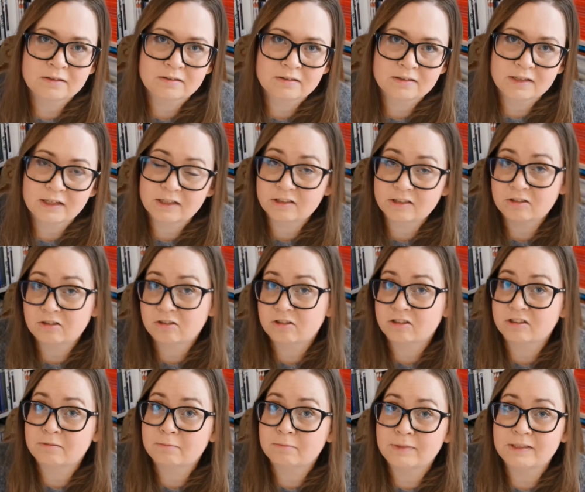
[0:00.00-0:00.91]
that's
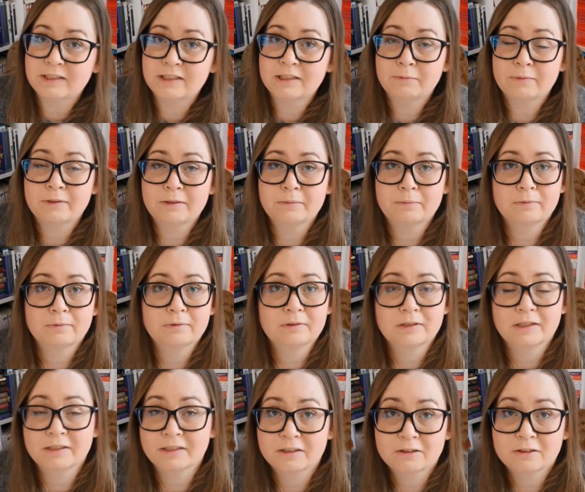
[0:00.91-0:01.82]
just meeting people
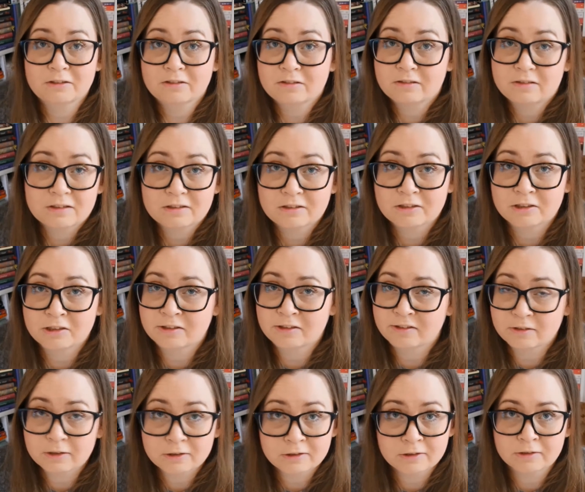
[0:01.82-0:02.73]
and he
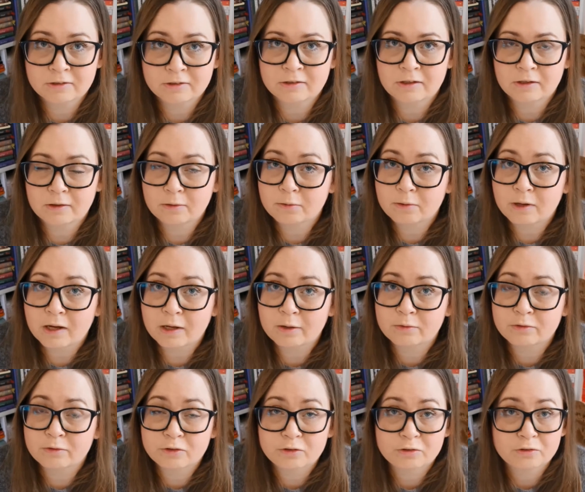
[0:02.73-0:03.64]
doesn't know how
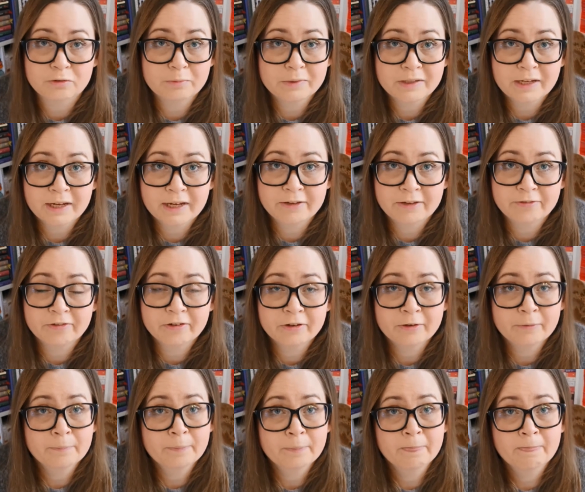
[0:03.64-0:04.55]
to behave.
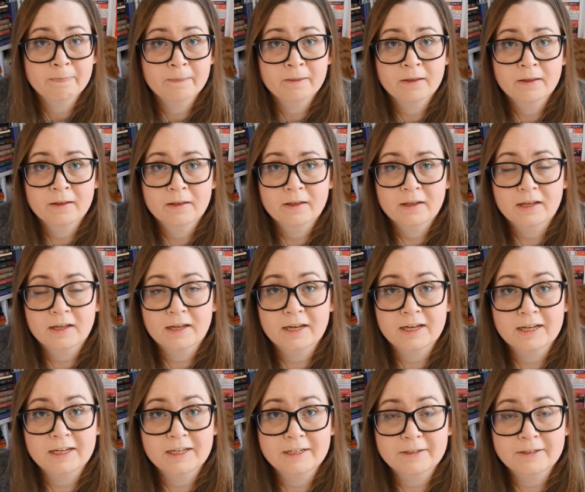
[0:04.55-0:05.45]

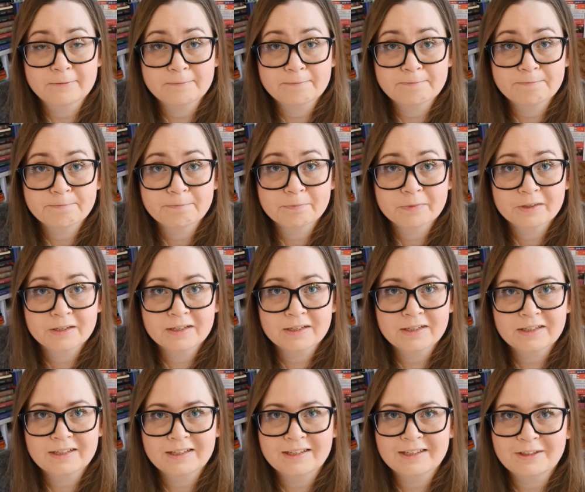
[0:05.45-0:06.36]
And
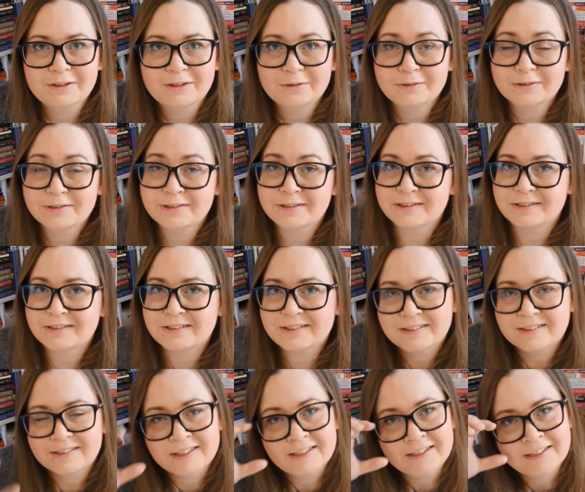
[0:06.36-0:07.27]
he
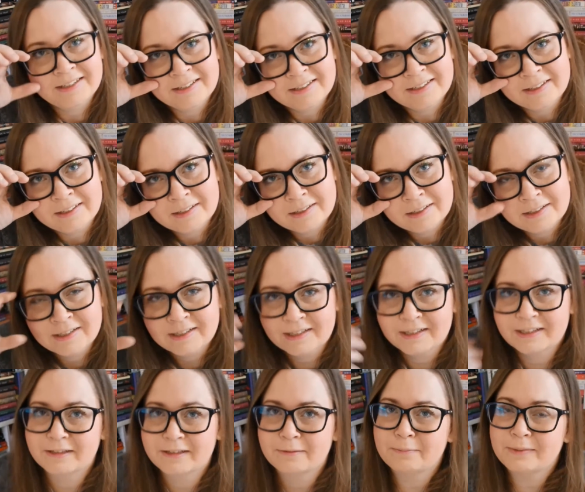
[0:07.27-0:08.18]
uses,
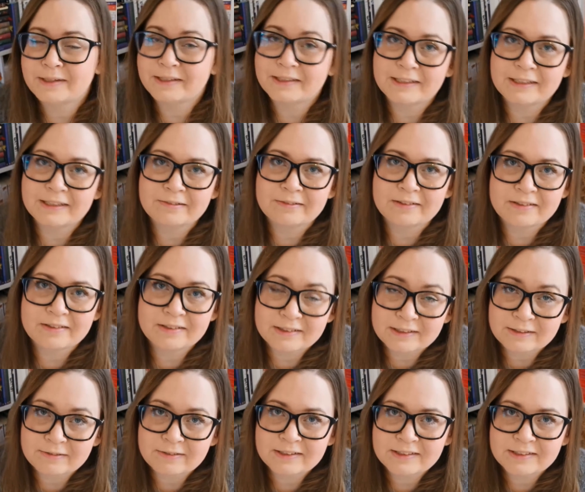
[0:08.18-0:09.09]
in the meeting with the
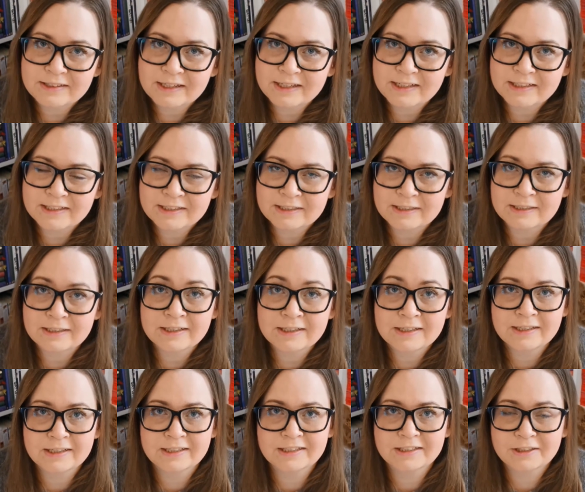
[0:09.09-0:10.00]
civilization,
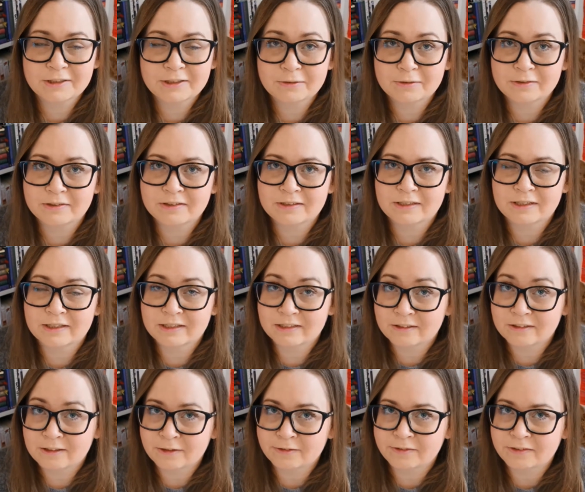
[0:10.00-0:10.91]
he's using
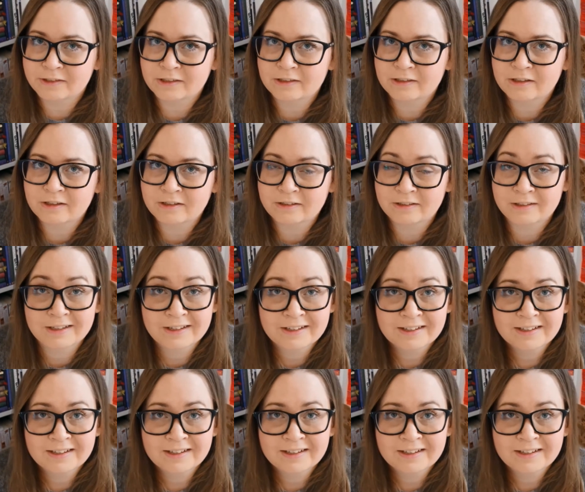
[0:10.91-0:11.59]
his hunting gun